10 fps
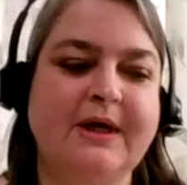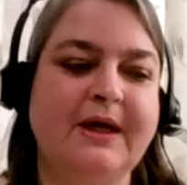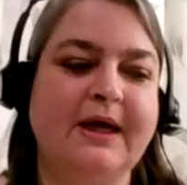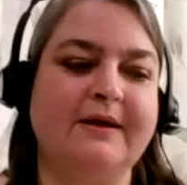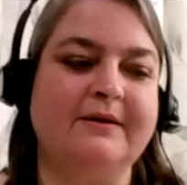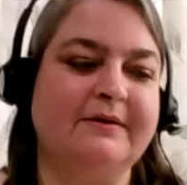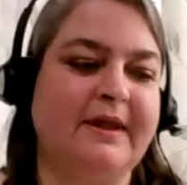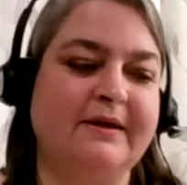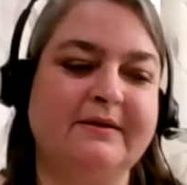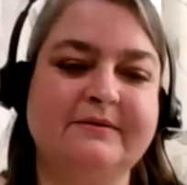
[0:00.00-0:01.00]
And
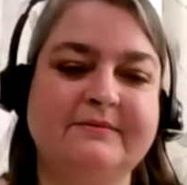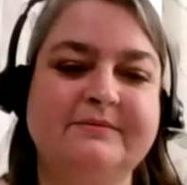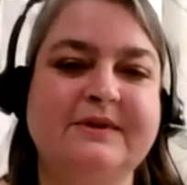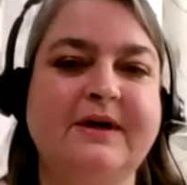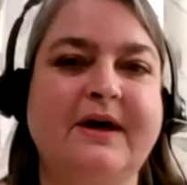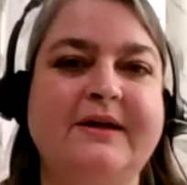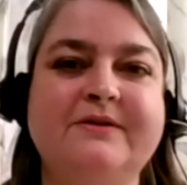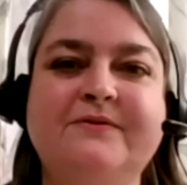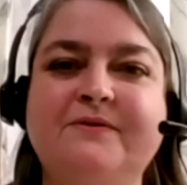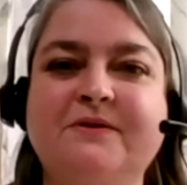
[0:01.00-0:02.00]
thank the
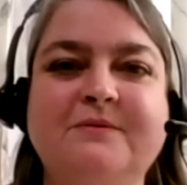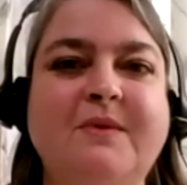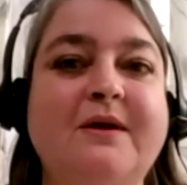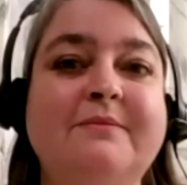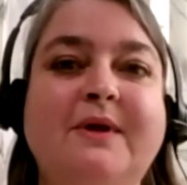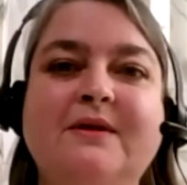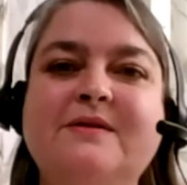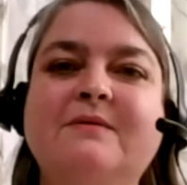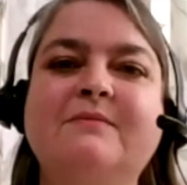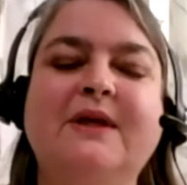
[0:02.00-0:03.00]
goddess for modern
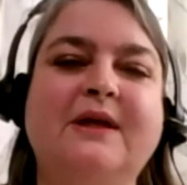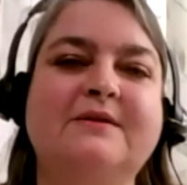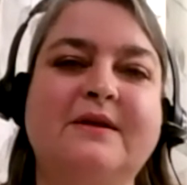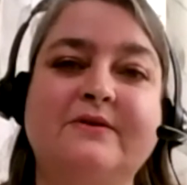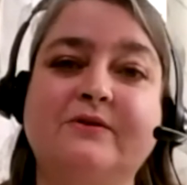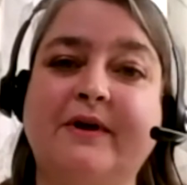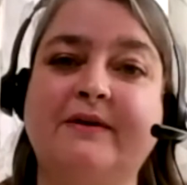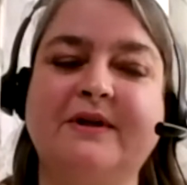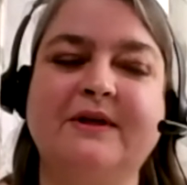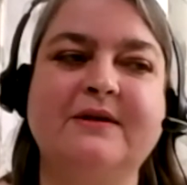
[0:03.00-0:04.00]
medicine, because I
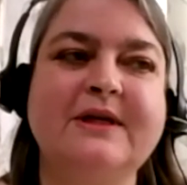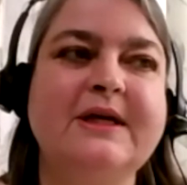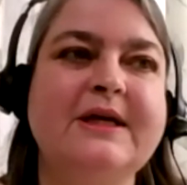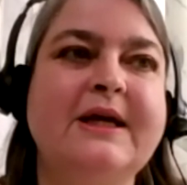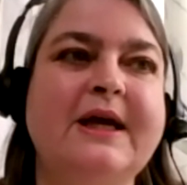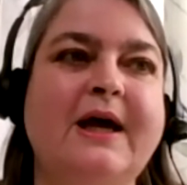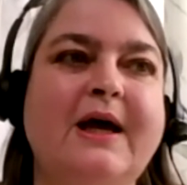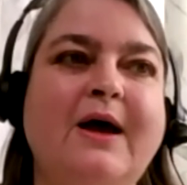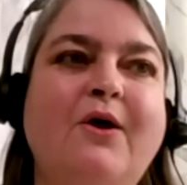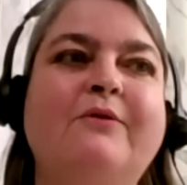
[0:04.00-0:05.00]
survived it.
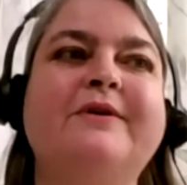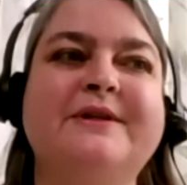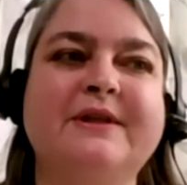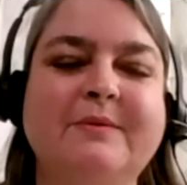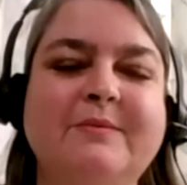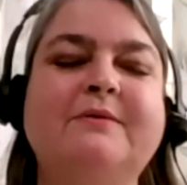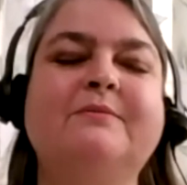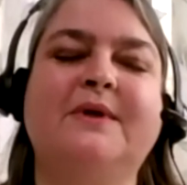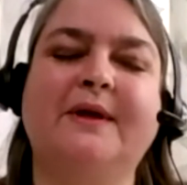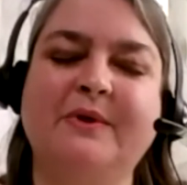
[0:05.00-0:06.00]
However, it did limit
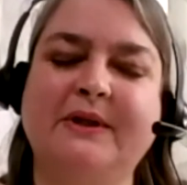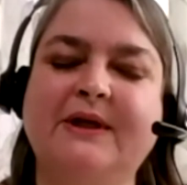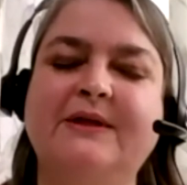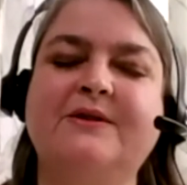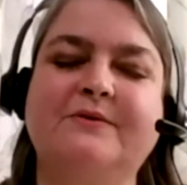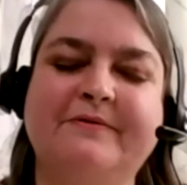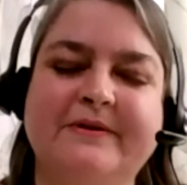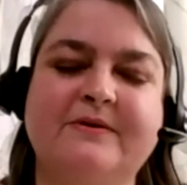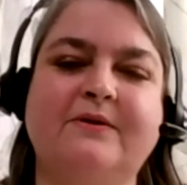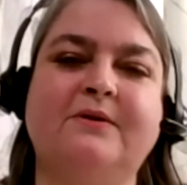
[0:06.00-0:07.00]
my ability to do
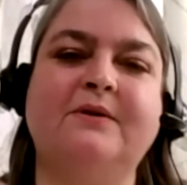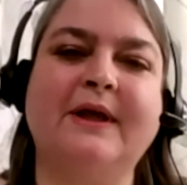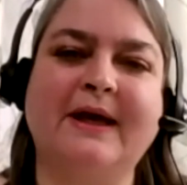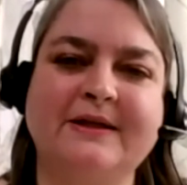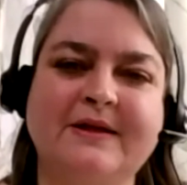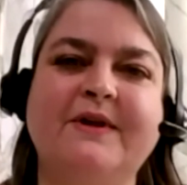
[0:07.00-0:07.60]
physical activity